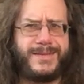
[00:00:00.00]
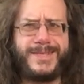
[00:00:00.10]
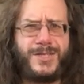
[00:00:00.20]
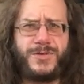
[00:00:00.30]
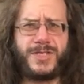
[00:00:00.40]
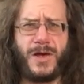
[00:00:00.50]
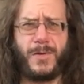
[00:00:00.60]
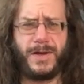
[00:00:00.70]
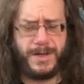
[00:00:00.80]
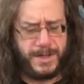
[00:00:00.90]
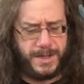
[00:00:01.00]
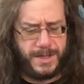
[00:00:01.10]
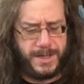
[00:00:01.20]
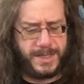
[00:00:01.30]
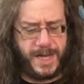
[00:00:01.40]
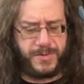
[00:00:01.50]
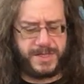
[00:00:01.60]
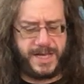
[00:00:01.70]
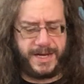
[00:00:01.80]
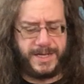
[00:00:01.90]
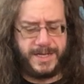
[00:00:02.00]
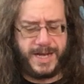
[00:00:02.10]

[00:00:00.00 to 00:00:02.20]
Then do so, Danthres said.